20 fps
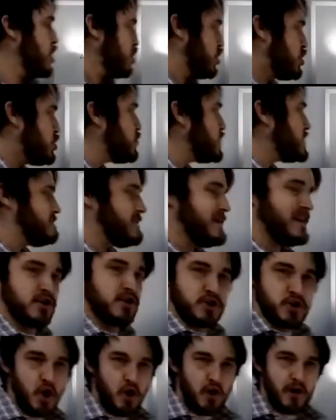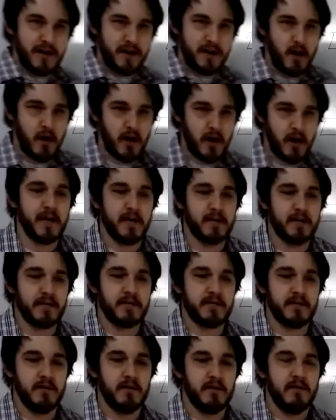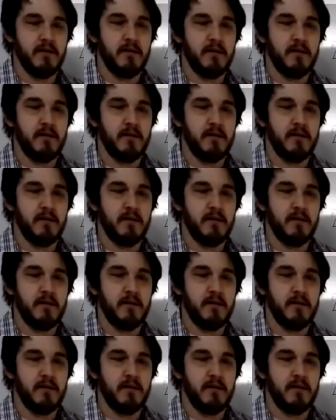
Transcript: Who would be your target audience?